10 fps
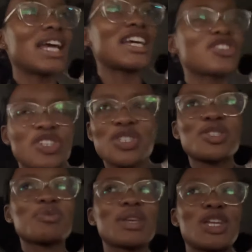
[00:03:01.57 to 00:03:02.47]

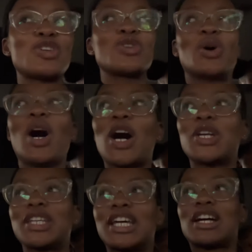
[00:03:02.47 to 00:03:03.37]
entrance we know how
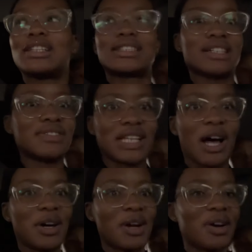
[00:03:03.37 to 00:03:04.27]
to get ourselves
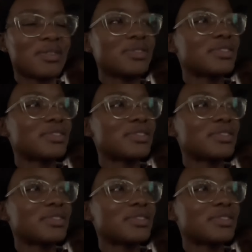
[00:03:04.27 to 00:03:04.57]
out of.